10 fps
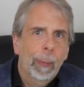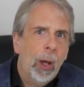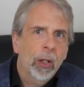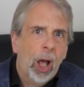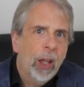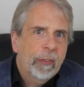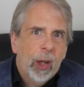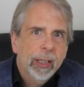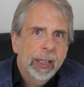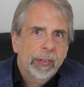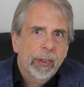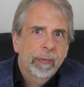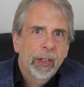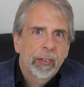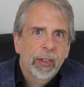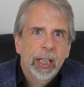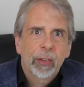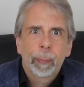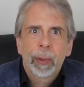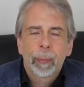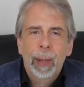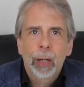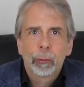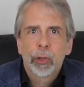the part I find least convincing is a bit about